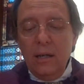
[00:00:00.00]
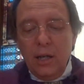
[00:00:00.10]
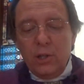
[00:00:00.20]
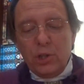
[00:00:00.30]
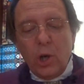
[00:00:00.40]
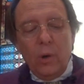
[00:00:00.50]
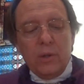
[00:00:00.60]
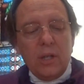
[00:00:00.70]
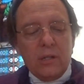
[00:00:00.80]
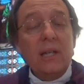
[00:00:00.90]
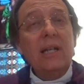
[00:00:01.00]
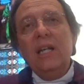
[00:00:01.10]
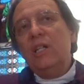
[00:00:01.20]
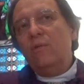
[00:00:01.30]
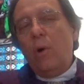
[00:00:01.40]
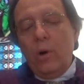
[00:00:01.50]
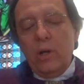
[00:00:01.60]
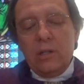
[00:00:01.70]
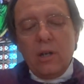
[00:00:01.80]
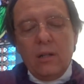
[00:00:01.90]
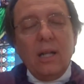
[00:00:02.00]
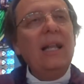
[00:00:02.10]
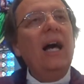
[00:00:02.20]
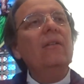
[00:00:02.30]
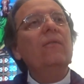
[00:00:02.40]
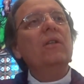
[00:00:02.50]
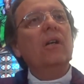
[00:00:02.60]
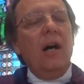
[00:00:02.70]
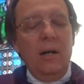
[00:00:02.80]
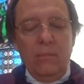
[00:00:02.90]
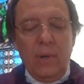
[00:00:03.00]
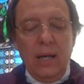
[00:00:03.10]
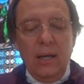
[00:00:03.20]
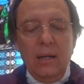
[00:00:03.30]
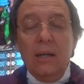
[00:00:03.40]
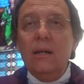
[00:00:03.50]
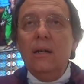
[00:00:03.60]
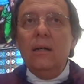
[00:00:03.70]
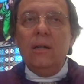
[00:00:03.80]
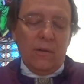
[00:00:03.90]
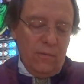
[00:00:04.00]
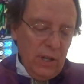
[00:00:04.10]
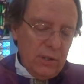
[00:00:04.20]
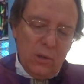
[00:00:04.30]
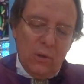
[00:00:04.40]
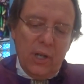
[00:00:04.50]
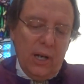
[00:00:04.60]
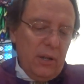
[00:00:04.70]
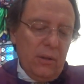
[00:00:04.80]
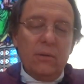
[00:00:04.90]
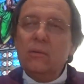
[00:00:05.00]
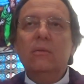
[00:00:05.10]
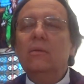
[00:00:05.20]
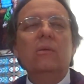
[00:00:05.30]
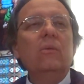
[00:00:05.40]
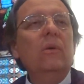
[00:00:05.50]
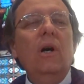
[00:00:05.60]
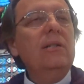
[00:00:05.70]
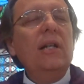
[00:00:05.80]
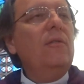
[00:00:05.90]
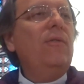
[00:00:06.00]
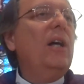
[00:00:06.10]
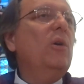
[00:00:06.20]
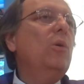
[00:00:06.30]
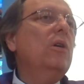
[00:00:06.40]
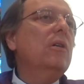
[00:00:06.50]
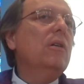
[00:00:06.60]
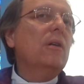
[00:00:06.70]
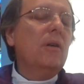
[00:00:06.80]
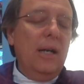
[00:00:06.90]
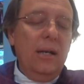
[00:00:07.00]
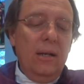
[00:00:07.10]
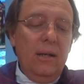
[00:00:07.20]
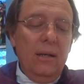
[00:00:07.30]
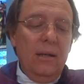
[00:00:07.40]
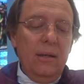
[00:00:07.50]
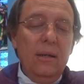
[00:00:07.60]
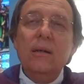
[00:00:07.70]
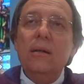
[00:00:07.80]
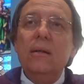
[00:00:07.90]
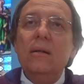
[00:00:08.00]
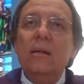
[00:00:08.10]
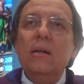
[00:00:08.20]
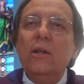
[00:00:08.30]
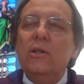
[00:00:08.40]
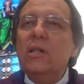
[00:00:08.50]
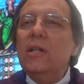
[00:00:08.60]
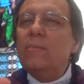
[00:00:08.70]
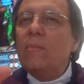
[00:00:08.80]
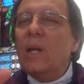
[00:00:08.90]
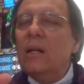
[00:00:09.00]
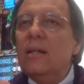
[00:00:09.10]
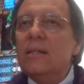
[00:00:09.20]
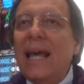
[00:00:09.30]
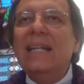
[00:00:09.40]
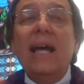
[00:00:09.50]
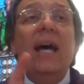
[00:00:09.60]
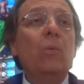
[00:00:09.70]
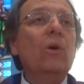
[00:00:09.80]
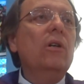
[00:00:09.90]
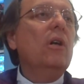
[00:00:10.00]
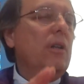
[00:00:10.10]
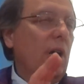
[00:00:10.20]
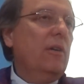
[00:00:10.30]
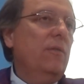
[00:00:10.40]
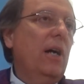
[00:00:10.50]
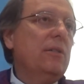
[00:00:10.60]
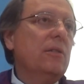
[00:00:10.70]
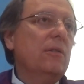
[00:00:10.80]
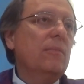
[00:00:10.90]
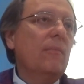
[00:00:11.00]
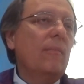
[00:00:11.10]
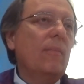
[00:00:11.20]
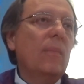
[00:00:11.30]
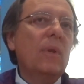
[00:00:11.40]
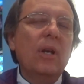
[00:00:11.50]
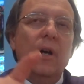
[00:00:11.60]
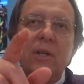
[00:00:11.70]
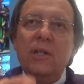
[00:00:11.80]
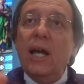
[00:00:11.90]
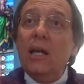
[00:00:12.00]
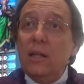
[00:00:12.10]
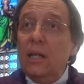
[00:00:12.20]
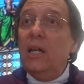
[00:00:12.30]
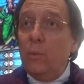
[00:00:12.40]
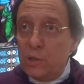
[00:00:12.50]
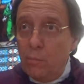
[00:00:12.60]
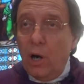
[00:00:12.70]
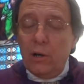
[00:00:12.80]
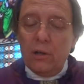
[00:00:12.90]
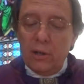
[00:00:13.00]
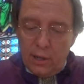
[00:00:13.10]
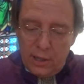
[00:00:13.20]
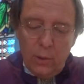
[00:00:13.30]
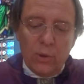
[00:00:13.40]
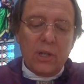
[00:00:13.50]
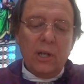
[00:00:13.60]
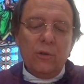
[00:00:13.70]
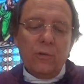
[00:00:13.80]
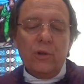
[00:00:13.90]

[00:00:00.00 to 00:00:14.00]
He shows us that He's focused on the life to come. That physical death, well, that's not the final word. You see, St. Edward the Confessor, on the day that he was martyred, that he was killed for